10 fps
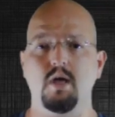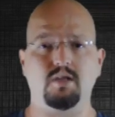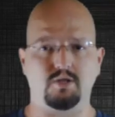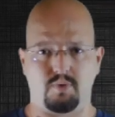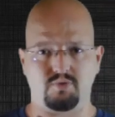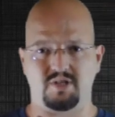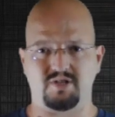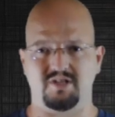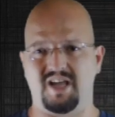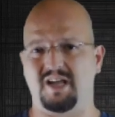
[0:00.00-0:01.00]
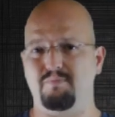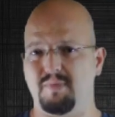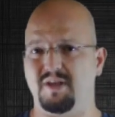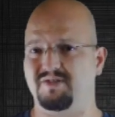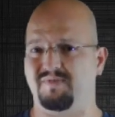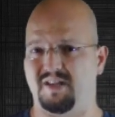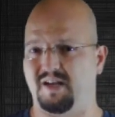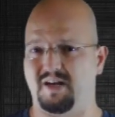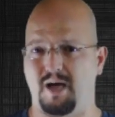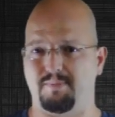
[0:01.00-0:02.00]
This process could take months if you
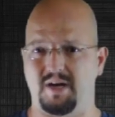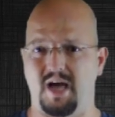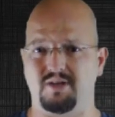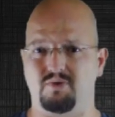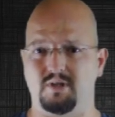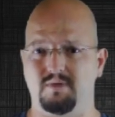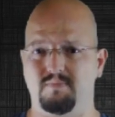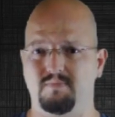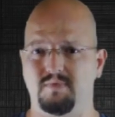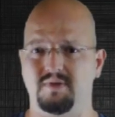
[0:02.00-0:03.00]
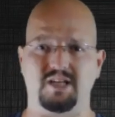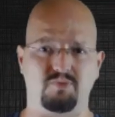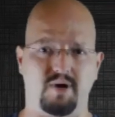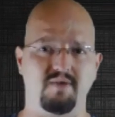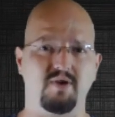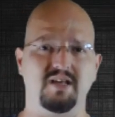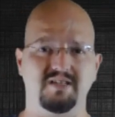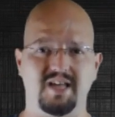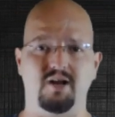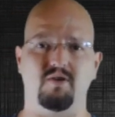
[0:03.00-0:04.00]
let it happen naturally. That's why every
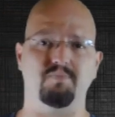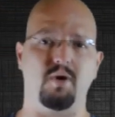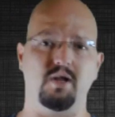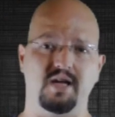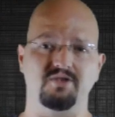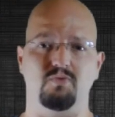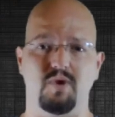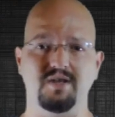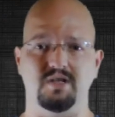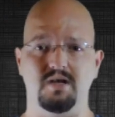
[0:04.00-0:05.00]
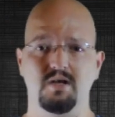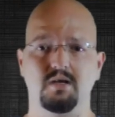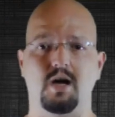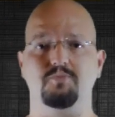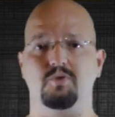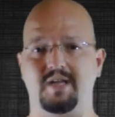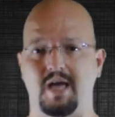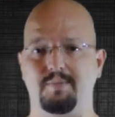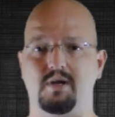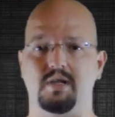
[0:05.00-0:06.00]
container of polyester resin comes with a
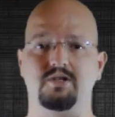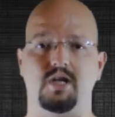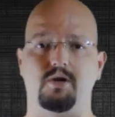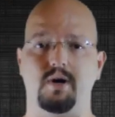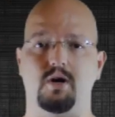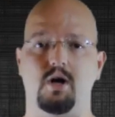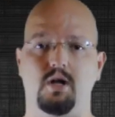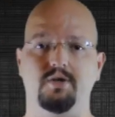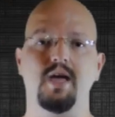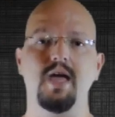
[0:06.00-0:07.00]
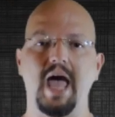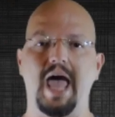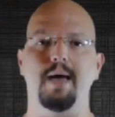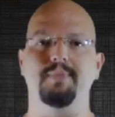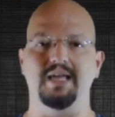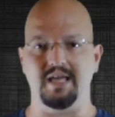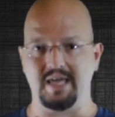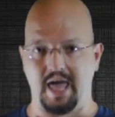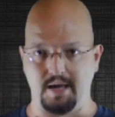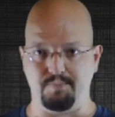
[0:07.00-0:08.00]
chemical accelerator called
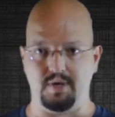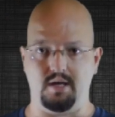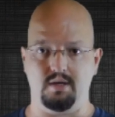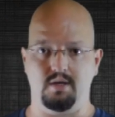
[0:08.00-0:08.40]
MEKP.